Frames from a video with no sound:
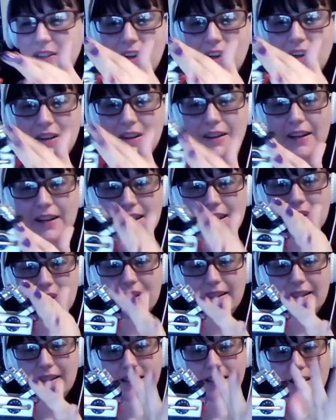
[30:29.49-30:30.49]
I like
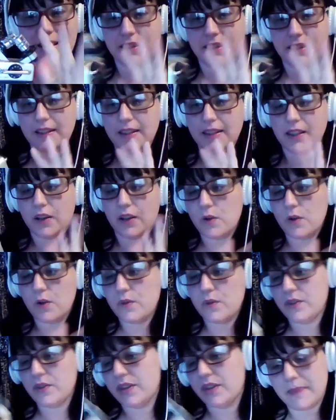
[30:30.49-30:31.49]
this, and the cool
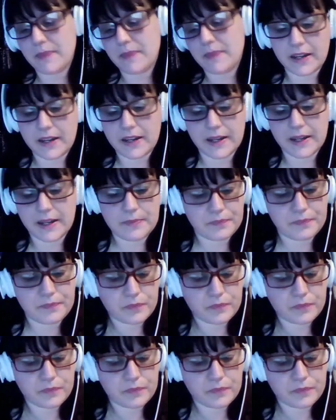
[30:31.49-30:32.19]
thing about it